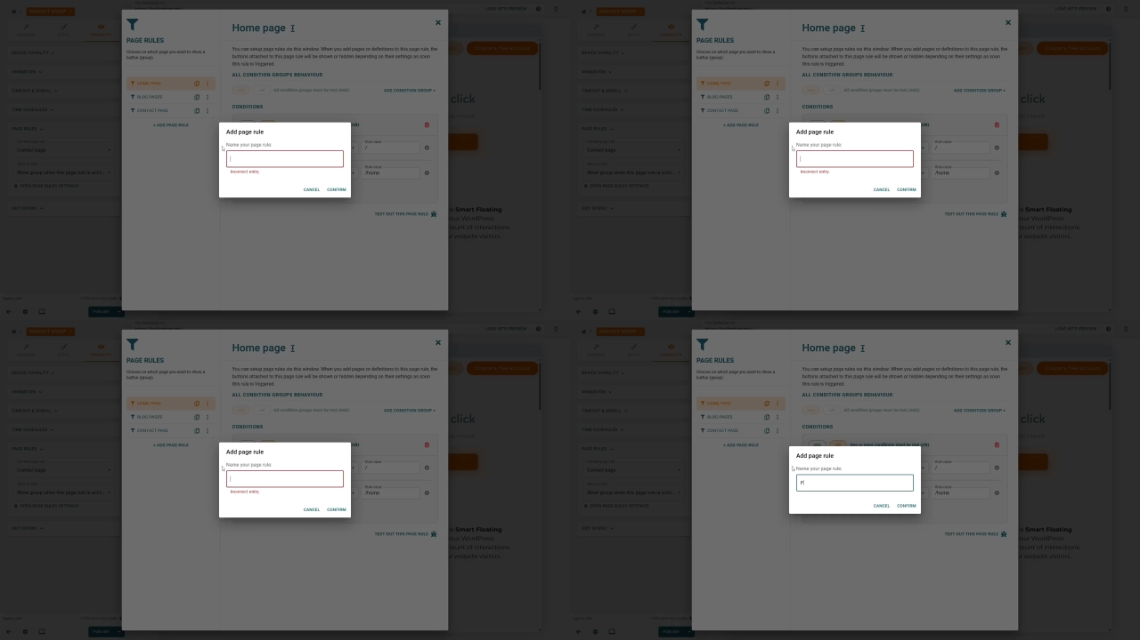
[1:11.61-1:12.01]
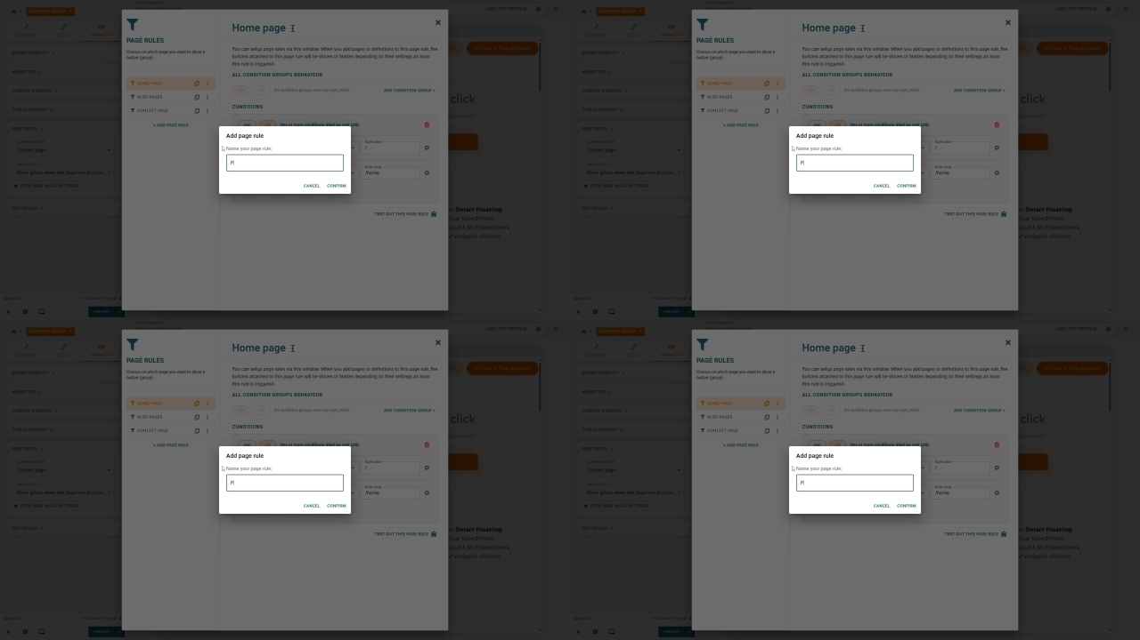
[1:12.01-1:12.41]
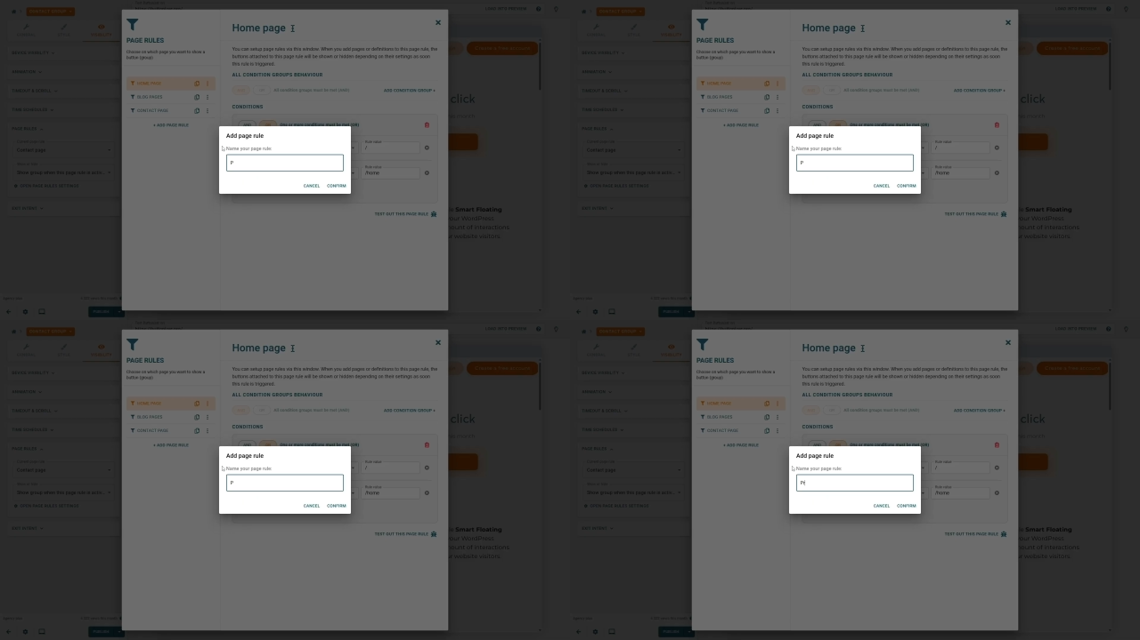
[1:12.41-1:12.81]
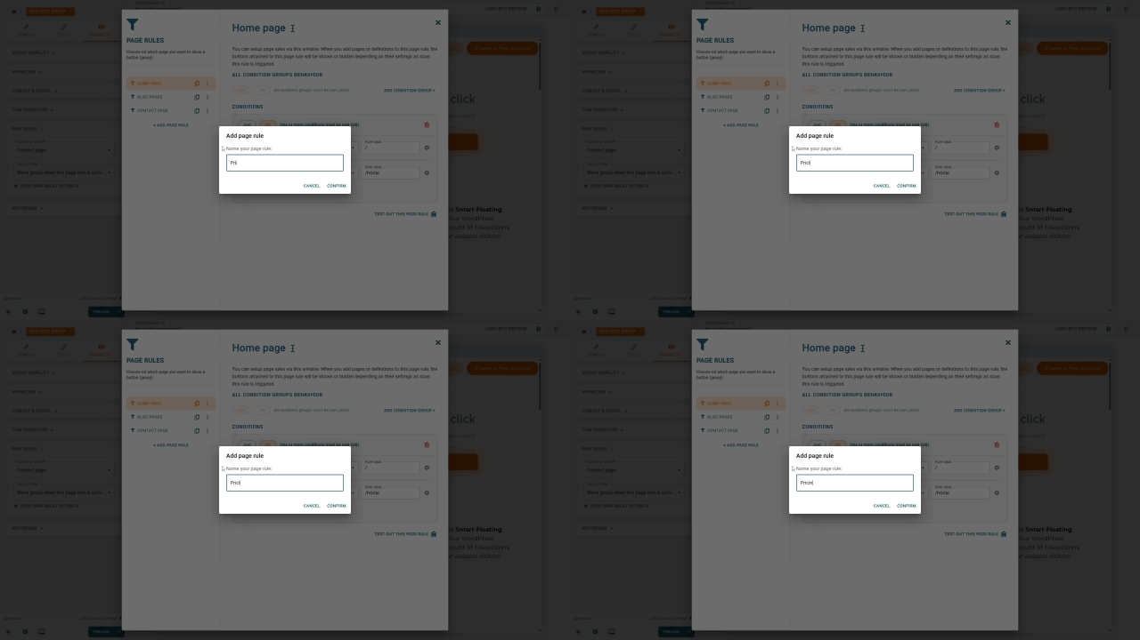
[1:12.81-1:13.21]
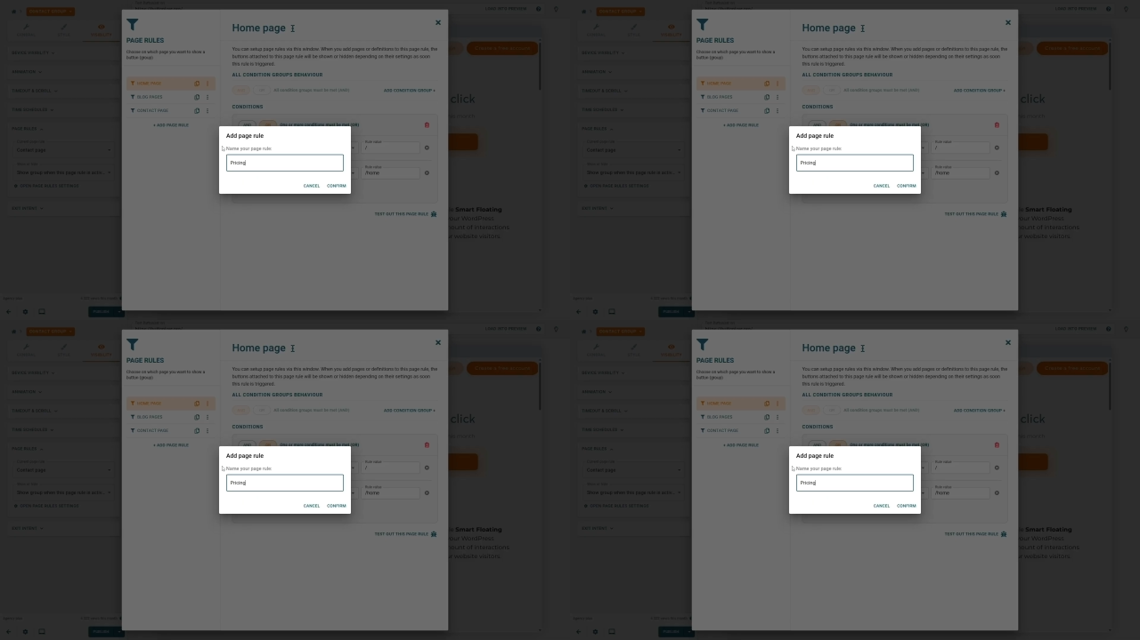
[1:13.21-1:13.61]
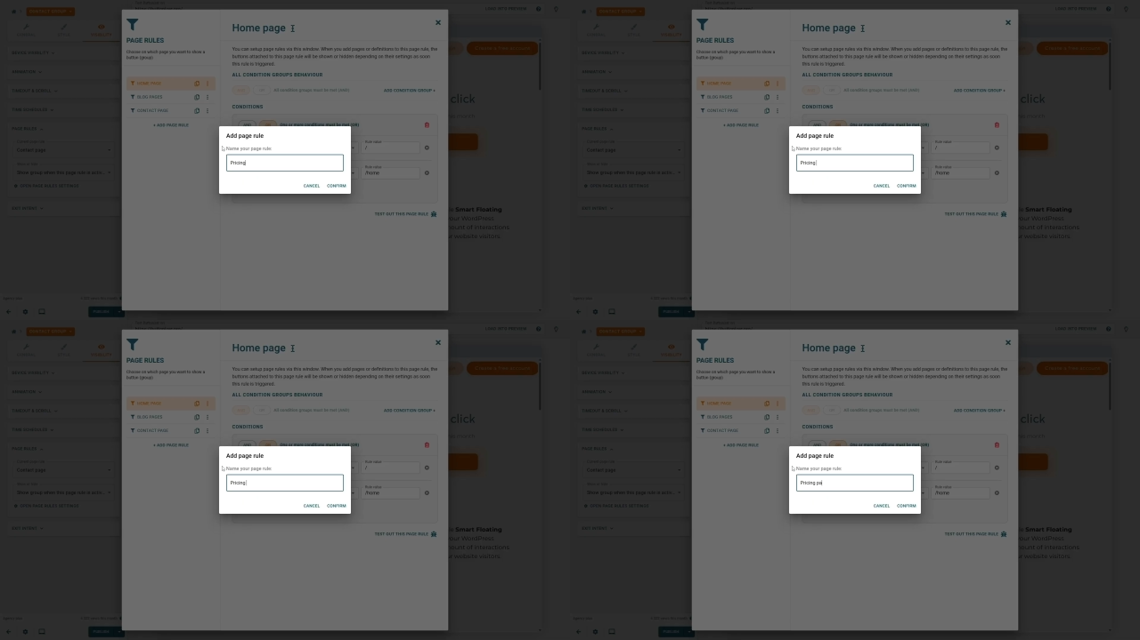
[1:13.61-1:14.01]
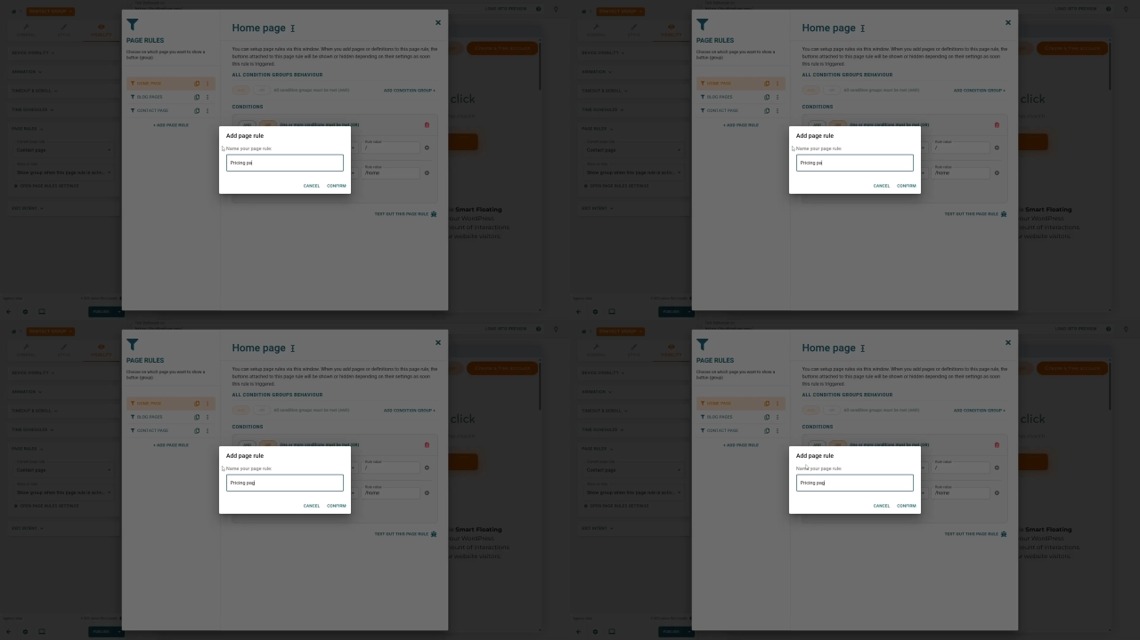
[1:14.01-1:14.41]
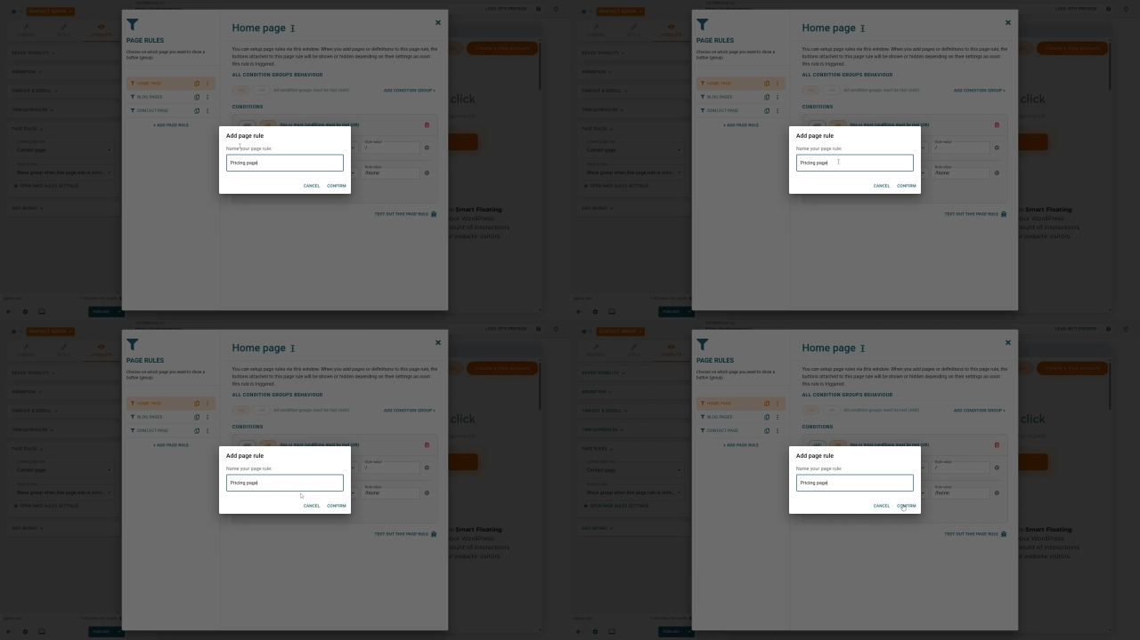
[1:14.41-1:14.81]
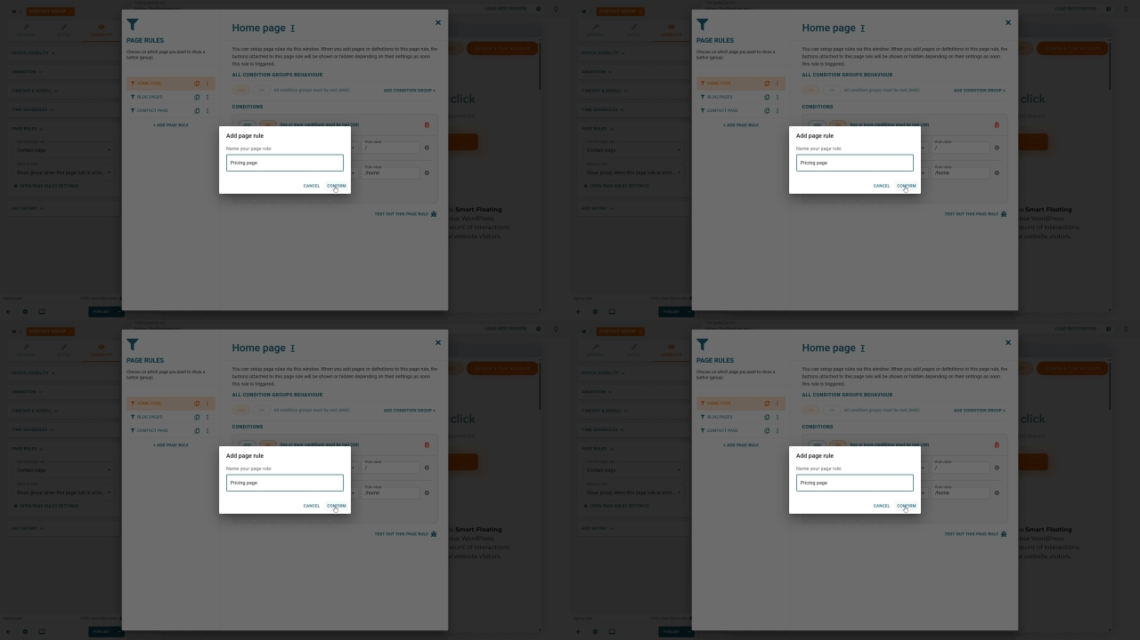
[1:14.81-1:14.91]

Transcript: Nobody's mouth can be seen.